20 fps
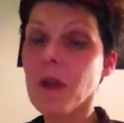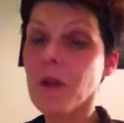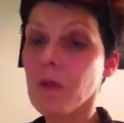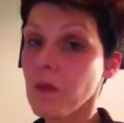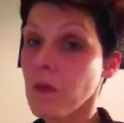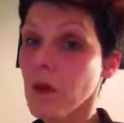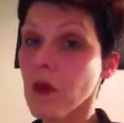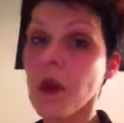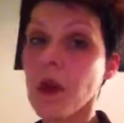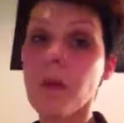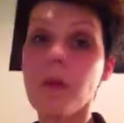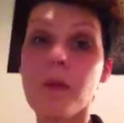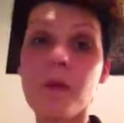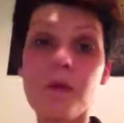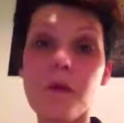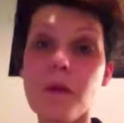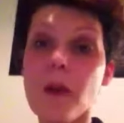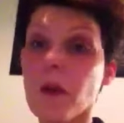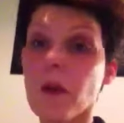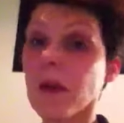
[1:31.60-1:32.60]
room,
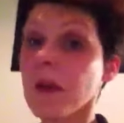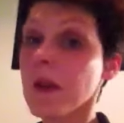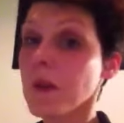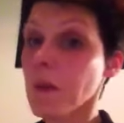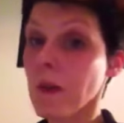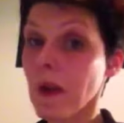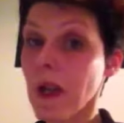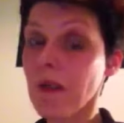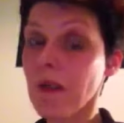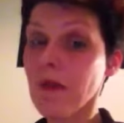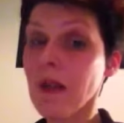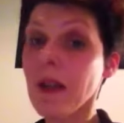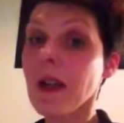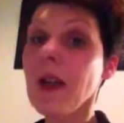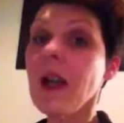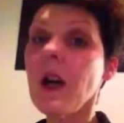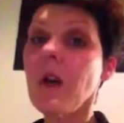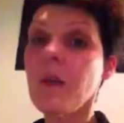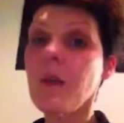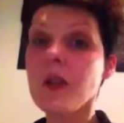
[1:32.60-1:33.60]
forest, whatever,
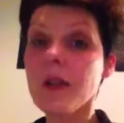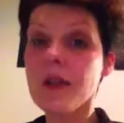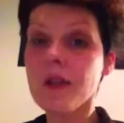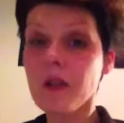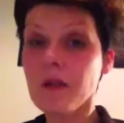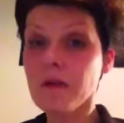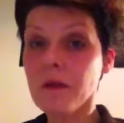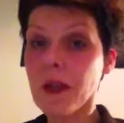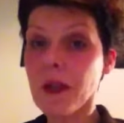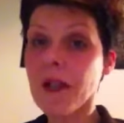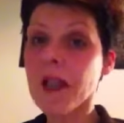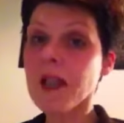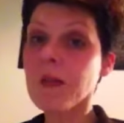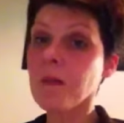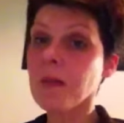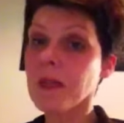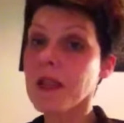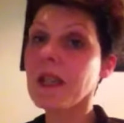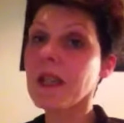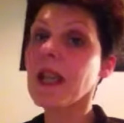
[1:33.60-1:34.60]
which has got very
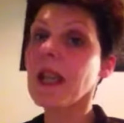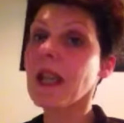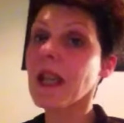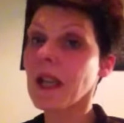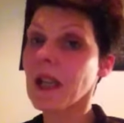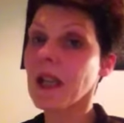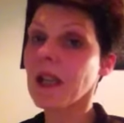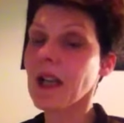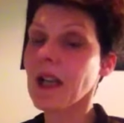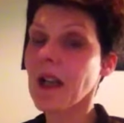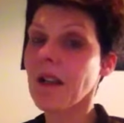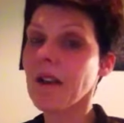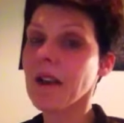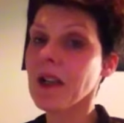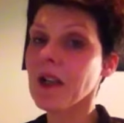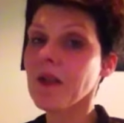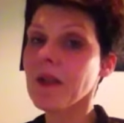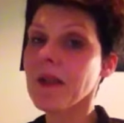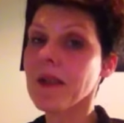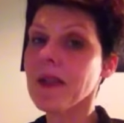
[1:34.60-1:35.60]
particular
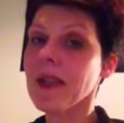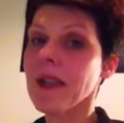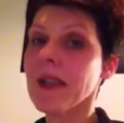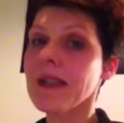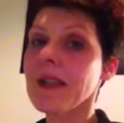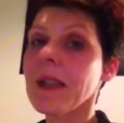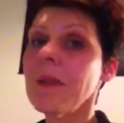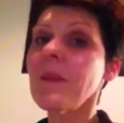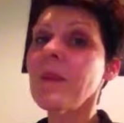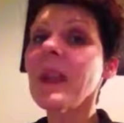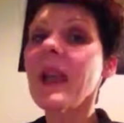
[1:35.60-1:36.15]
characteristics.